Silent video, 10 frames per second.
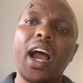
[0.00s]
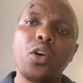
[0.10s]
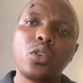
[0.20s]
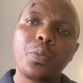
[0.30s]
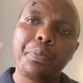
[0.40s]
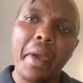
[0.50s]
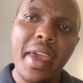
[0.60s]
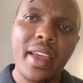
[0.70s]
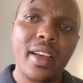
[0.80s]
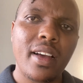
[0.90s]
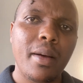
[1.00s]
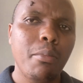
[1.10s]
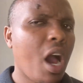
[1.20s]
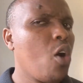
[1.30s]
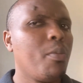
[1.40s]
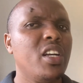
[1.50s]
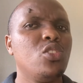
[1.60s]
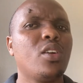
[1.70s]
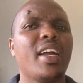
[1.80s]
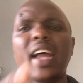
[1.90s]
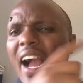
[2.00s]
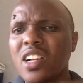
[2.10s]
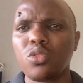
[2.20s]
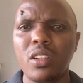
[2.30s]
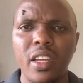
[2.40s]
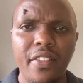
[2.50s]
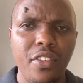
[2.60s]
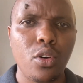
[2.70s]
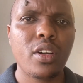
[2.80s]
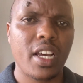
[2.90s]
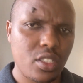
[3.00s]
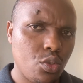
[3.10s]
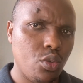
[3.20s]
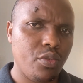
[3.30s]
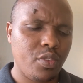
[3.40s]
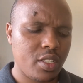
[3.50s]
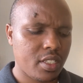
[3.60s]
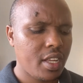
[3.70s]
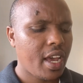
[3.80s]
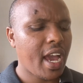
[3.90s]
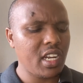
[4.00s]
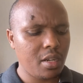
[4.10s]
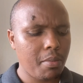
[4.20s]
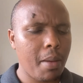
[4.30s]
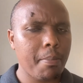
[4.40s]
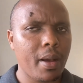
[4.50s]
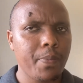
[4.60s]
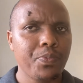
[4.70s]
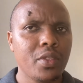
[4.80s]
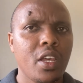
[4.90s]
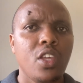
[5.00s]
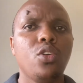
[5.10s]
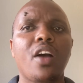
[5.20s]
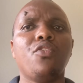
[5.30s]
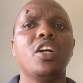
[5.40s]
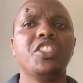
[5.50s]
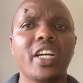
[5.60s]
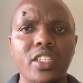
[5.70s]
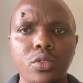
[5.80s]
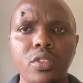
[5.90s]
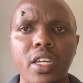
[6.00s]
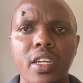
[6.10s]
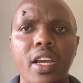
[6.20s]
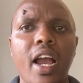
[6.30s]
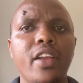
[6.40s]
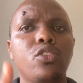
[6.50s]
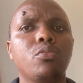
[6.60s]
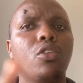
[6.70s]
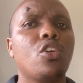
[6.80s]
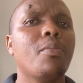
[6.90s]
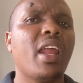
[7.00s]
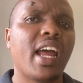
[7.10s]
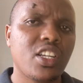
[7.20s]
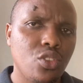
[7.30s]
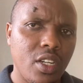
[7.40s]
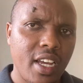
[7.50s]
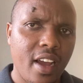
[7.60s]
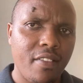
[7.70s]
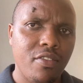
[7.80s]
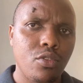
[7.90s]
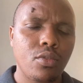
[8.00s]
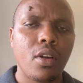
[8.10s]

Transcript: outpaying how much you can actually afford a school fees. And remember, you have one child today and tomorrow you might actually have two.